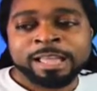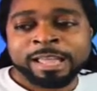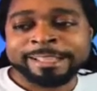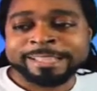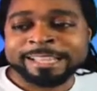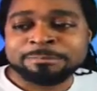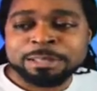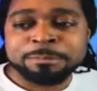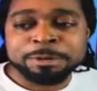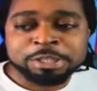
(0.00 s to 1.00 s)
and can
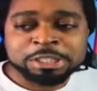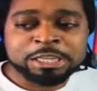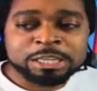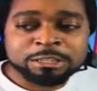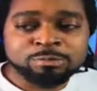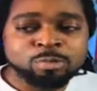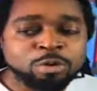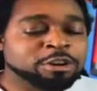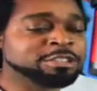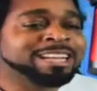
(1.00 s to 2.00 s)
be machine
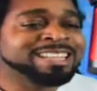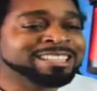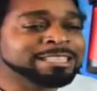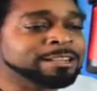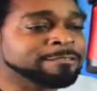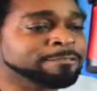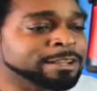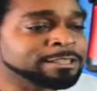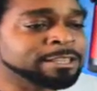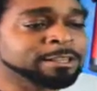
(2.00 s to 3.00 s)
washed and
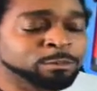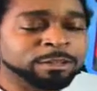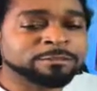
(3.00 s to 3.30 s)
disinfected with